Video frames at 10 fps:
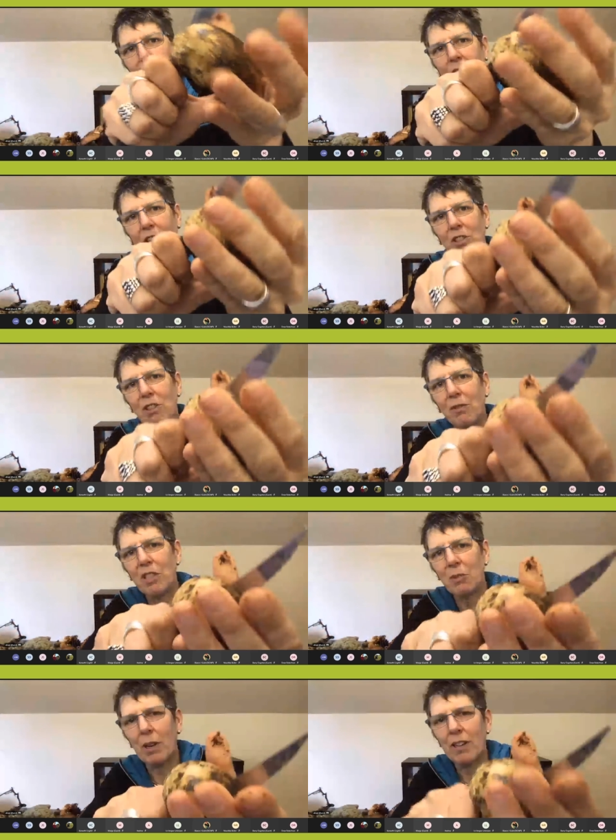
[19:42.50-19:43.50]
section of this
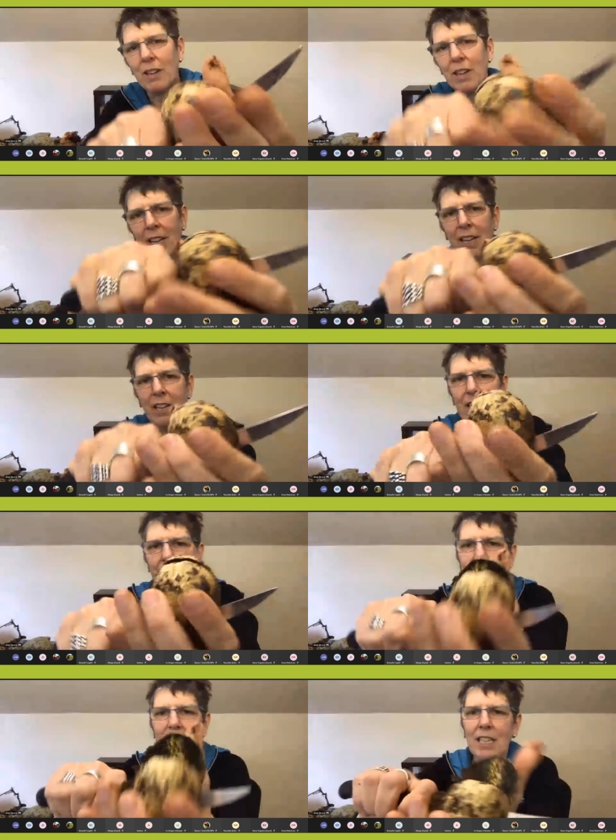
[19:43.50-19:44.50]
one, you can
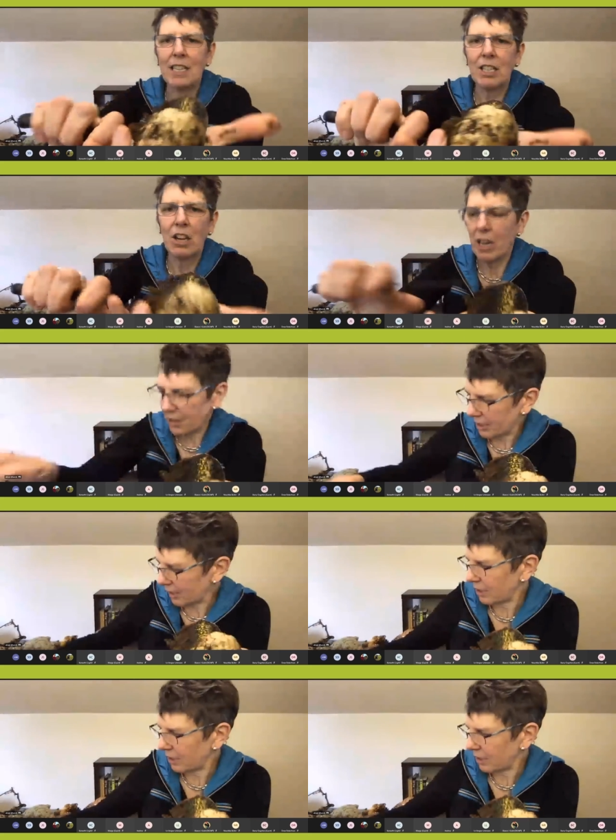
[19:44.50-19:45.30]
see inside this